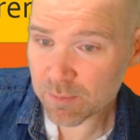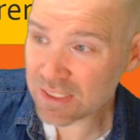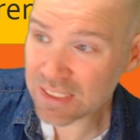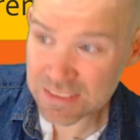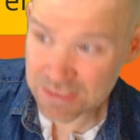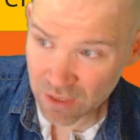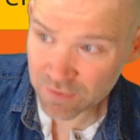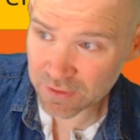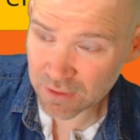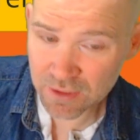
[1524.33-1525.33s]
But it is
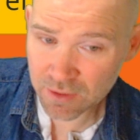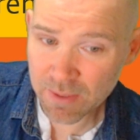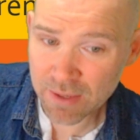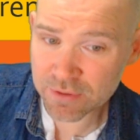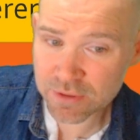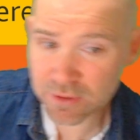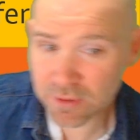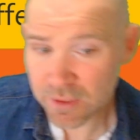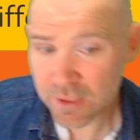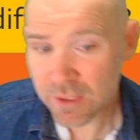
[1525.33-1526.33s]
nothing in
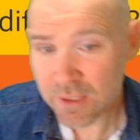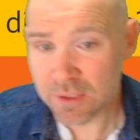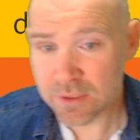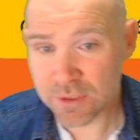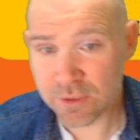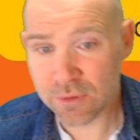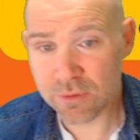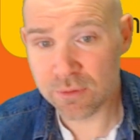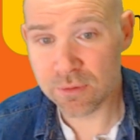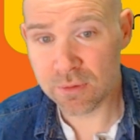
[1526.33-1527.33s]
comparison
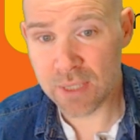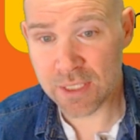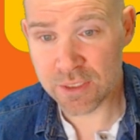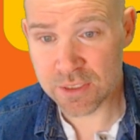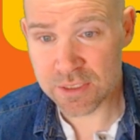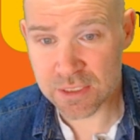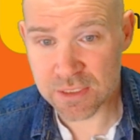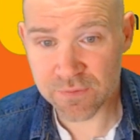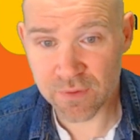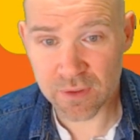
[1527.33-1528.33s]
to ages
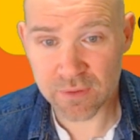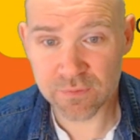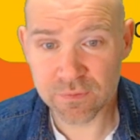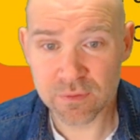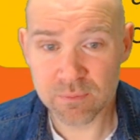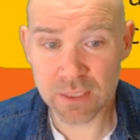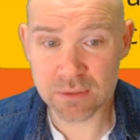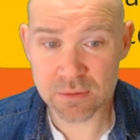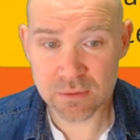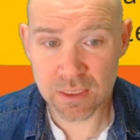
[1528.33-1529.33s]
65 plus.